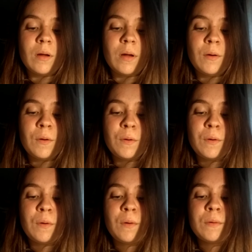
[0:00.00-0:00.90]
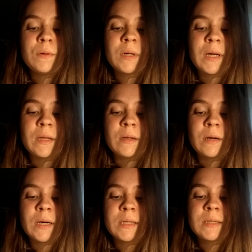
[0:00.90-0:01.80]
Alcohol can
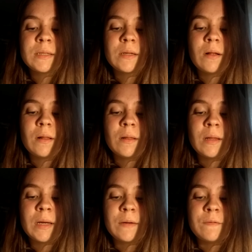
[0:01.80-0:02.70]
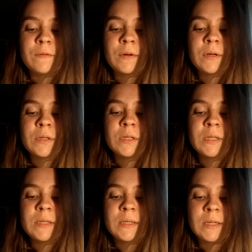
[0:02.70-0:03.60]
cause liver
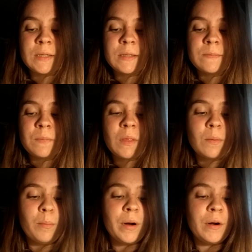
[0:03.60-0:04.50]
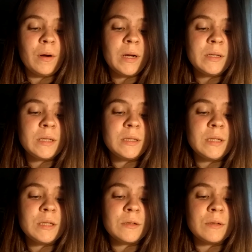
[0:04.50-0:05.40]
disease. Marijuana
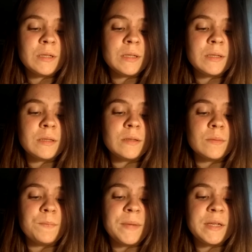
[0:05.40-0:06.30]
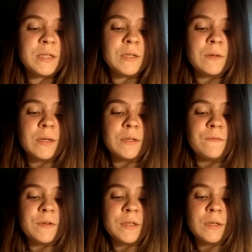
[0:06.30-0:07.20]
decreases mental and
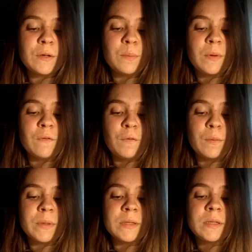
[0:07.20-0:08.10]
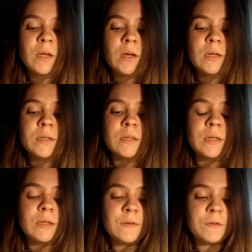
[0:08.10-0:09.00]
physical performance
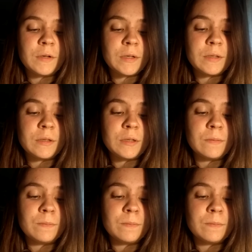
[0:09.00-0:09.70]
significantly.